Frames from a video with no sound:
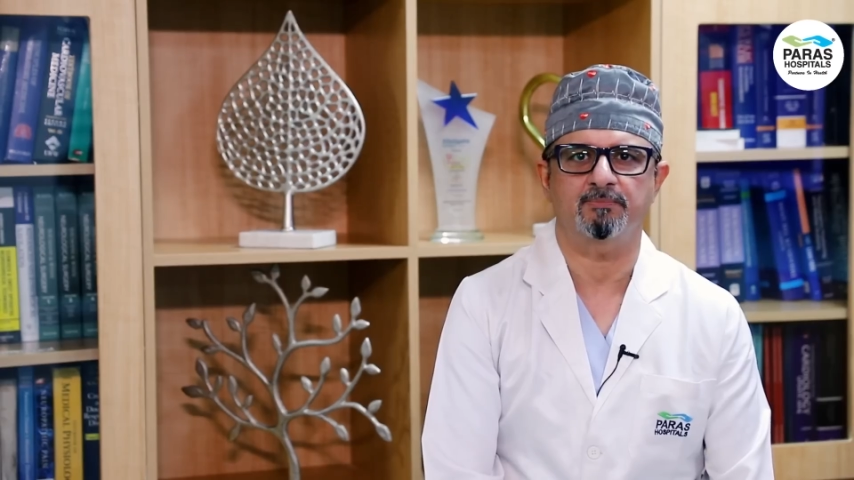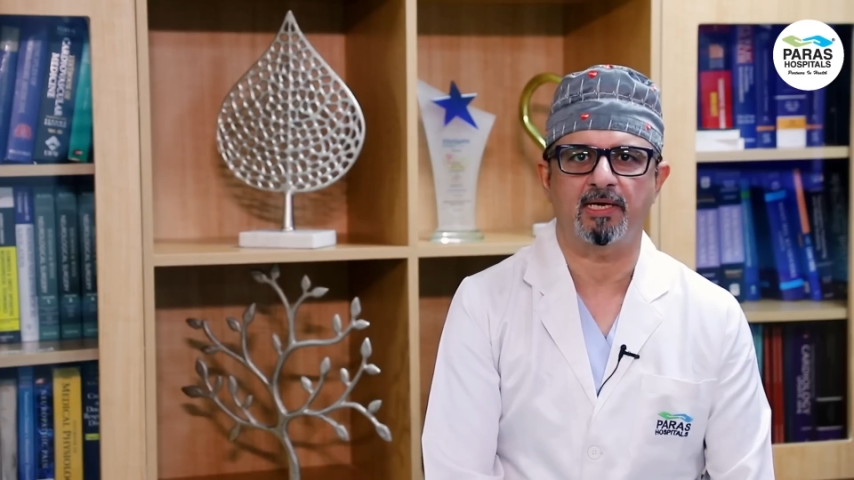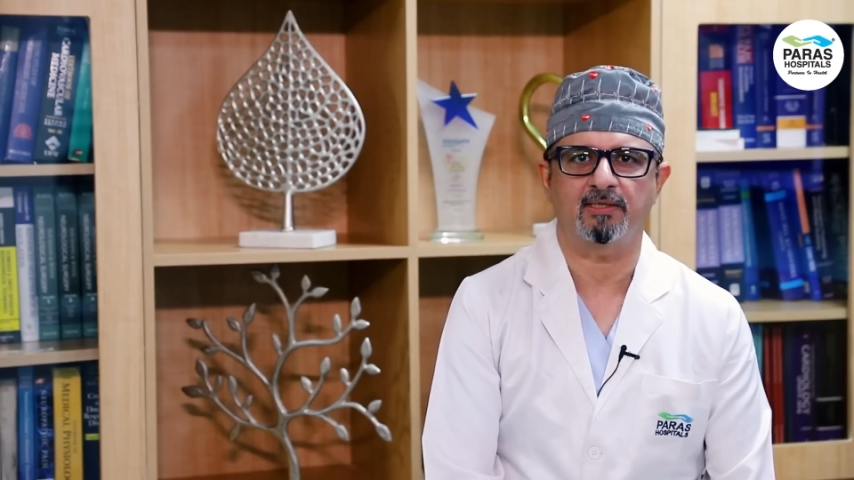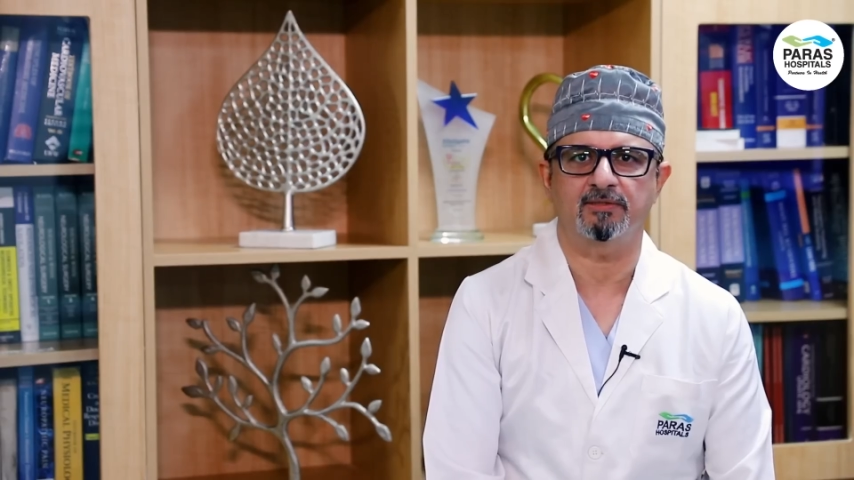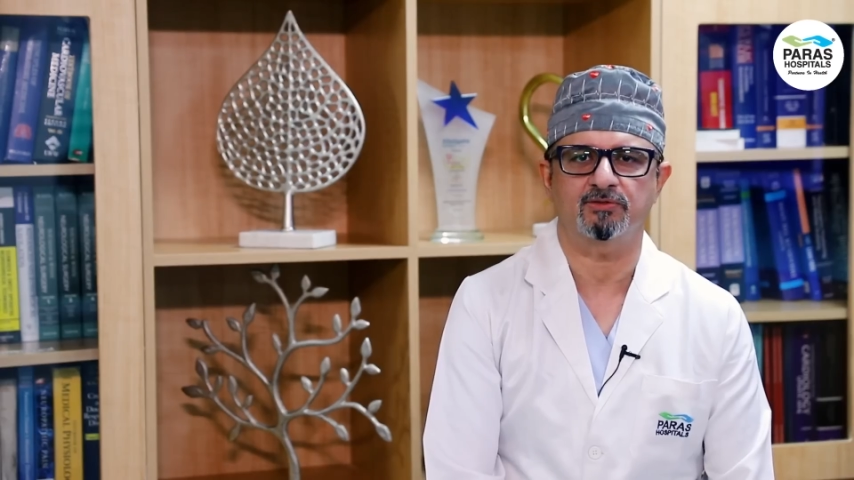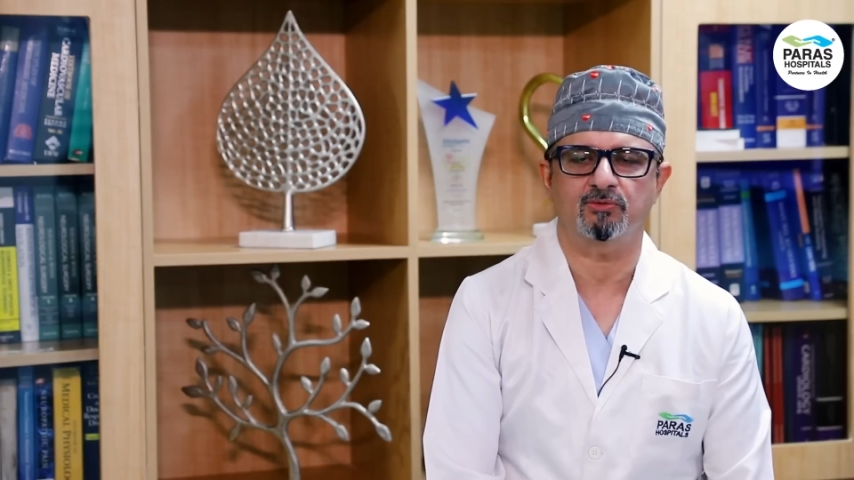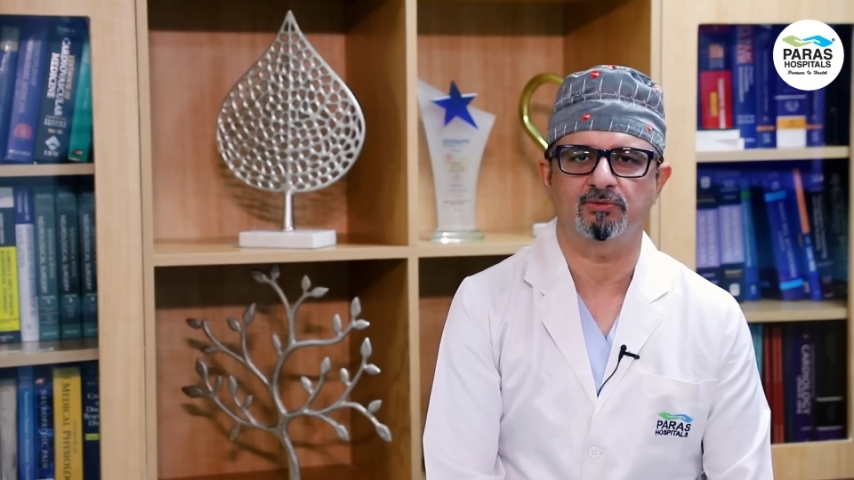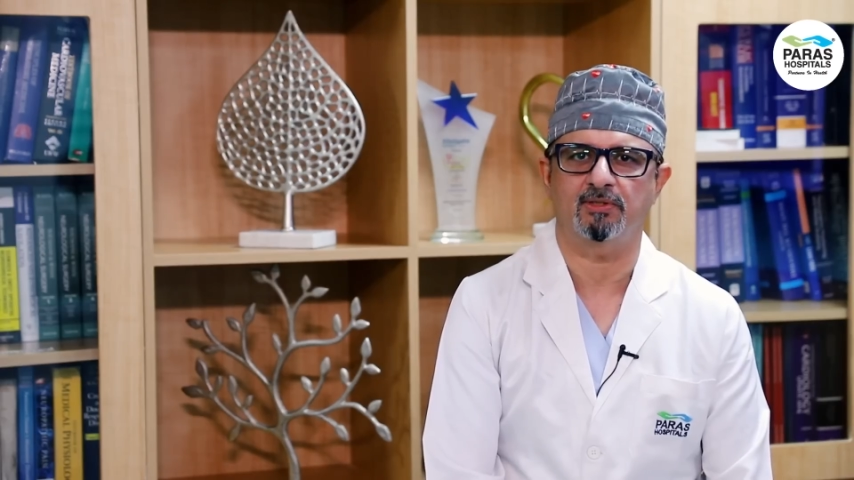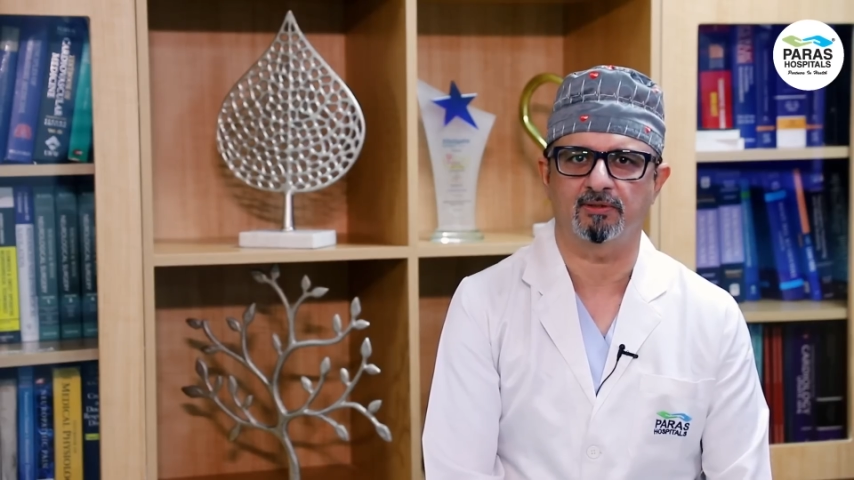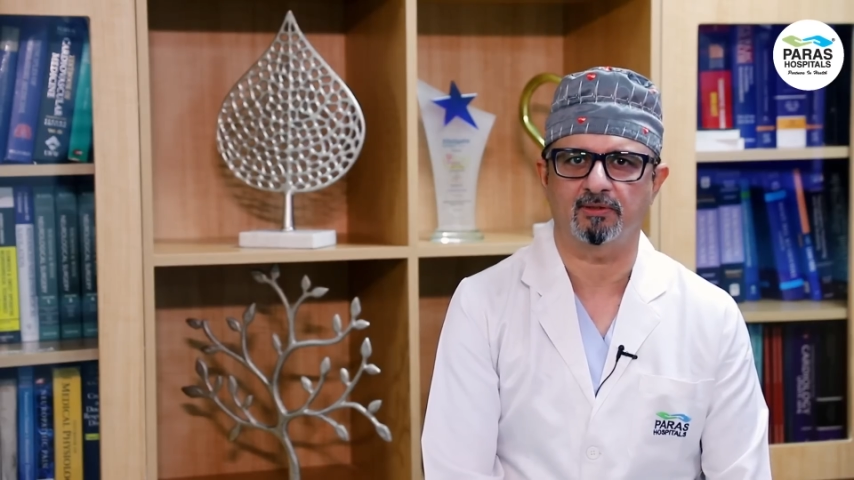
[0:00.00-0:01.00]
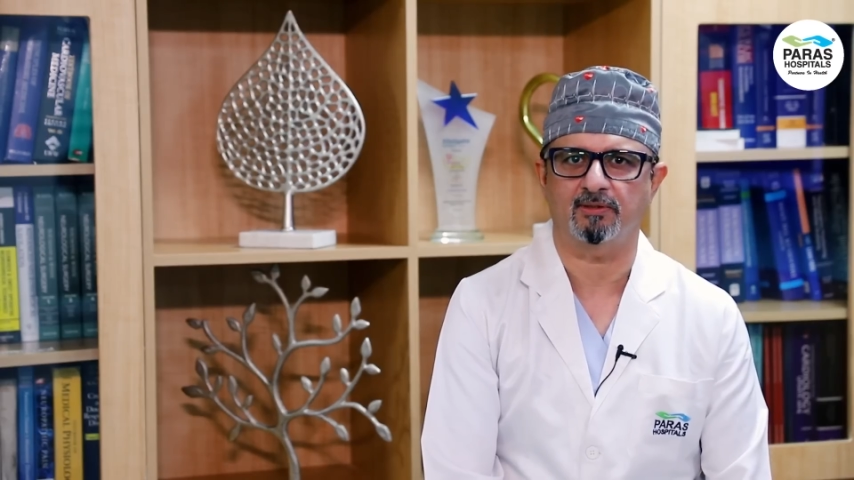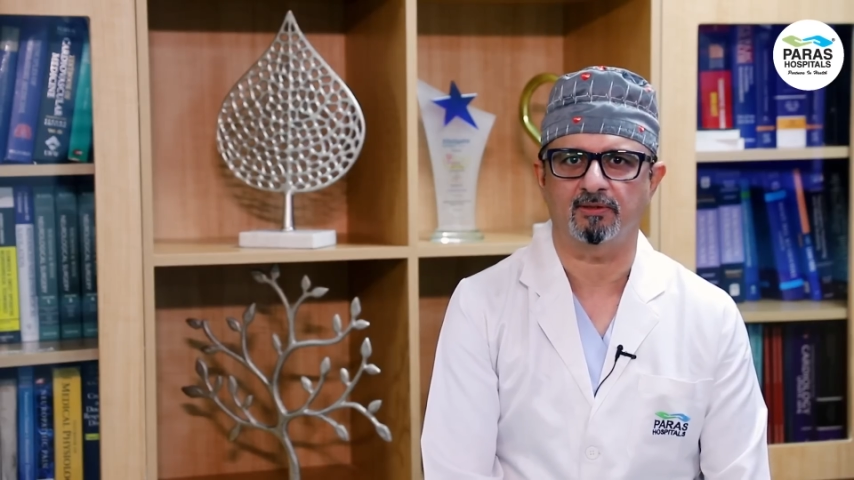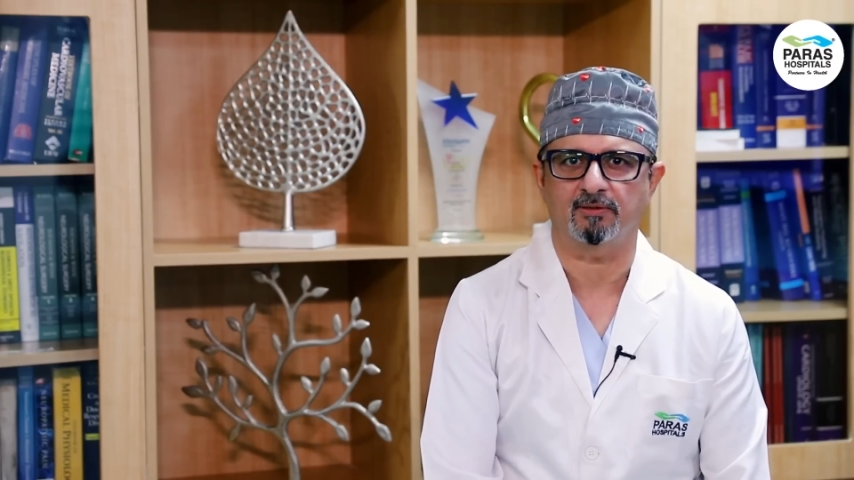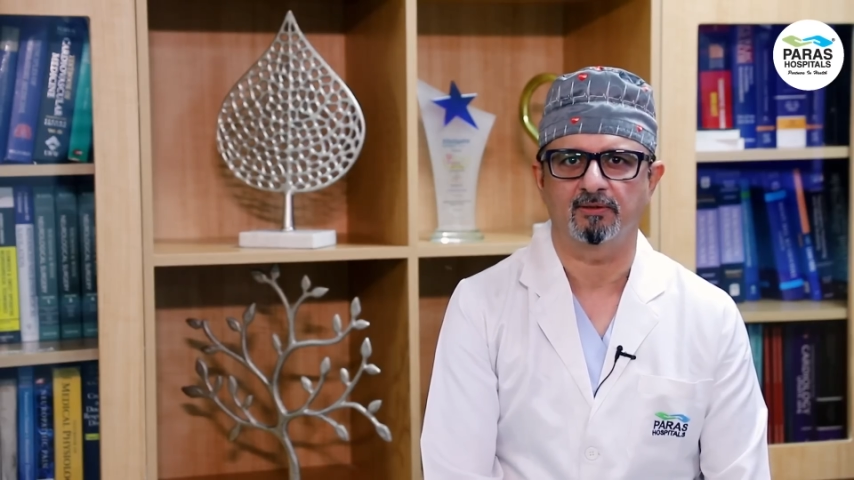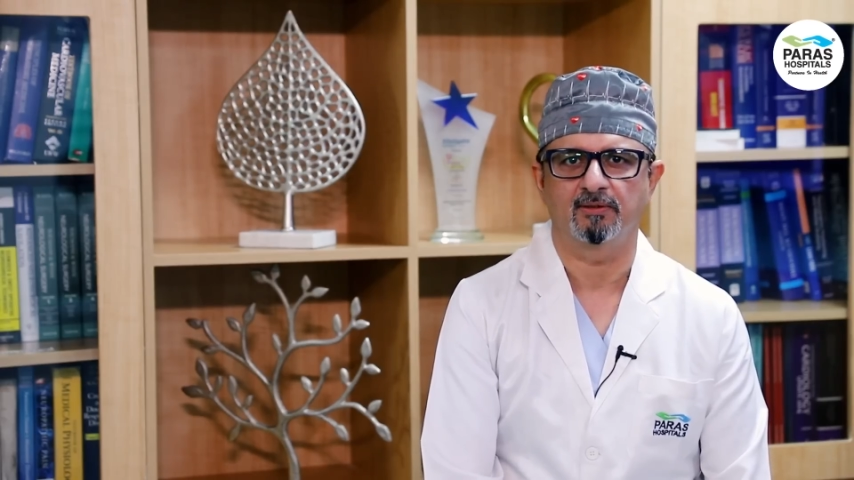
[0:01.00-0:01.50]
balance through the inner
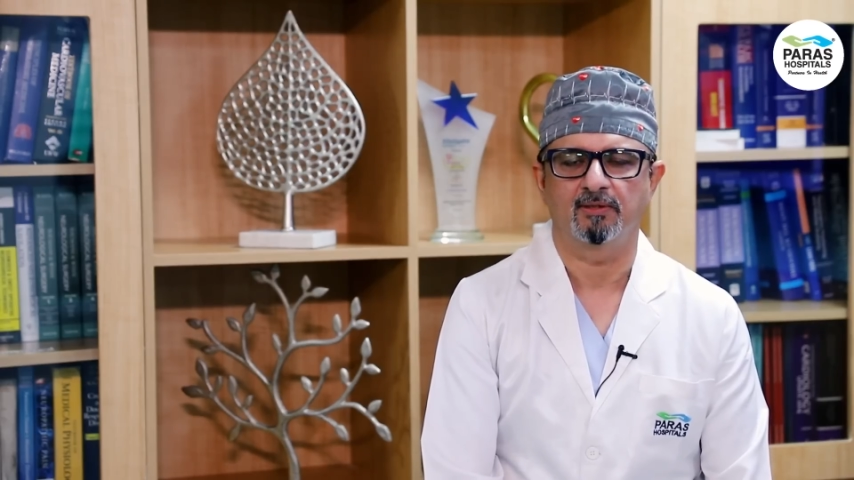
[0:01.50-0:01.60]
ear,